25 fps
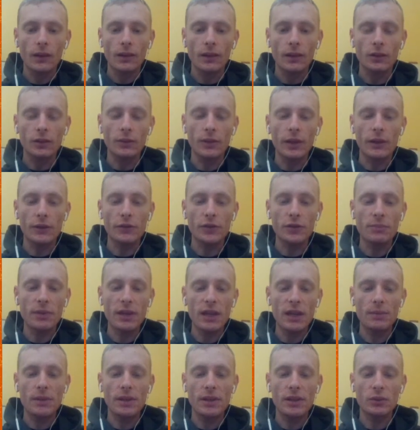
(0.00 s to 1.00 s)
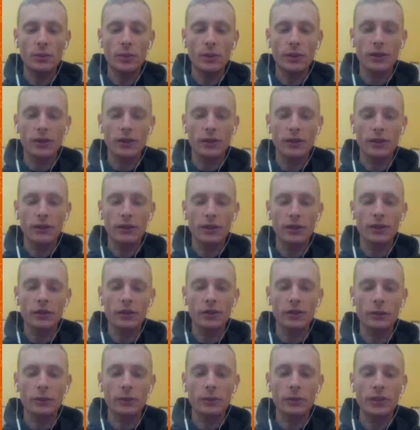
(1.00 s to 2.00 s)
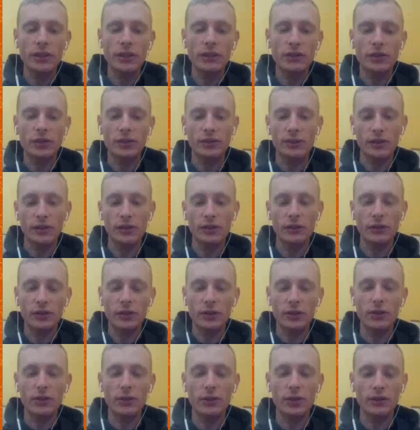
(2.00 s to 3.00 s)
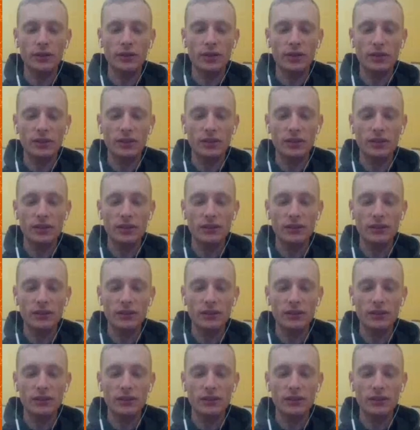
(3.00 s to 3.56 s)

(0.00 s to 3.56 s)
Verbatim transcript: So now as the babies, we're going to go see if you can rescue the adults.